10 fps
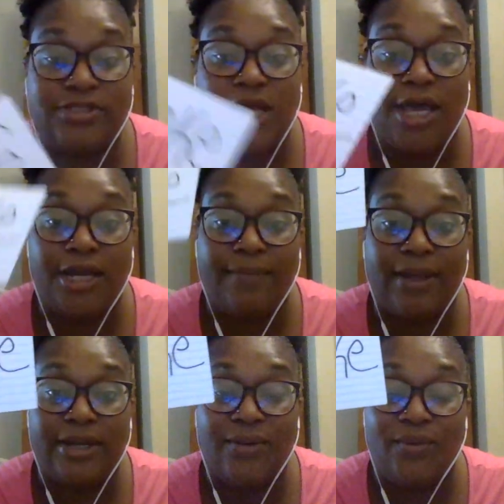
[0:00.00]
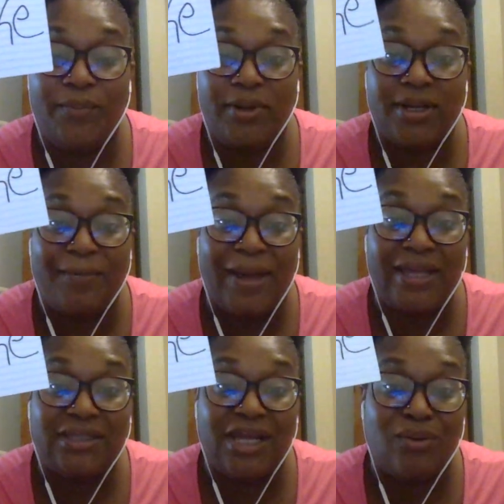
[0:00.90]
talking about. They will put the
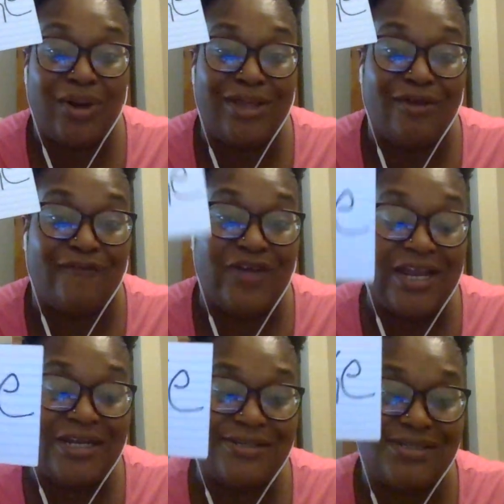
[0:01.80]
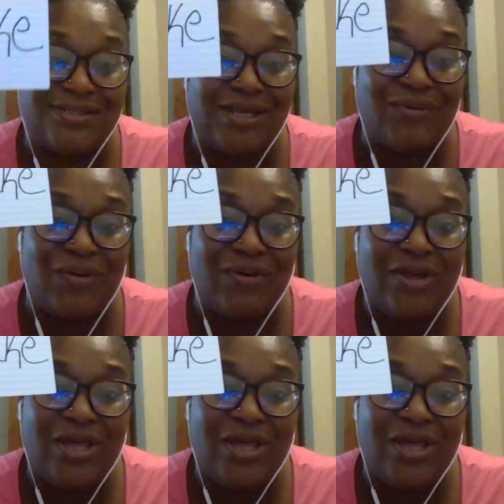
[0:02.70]
Python around your finances. They will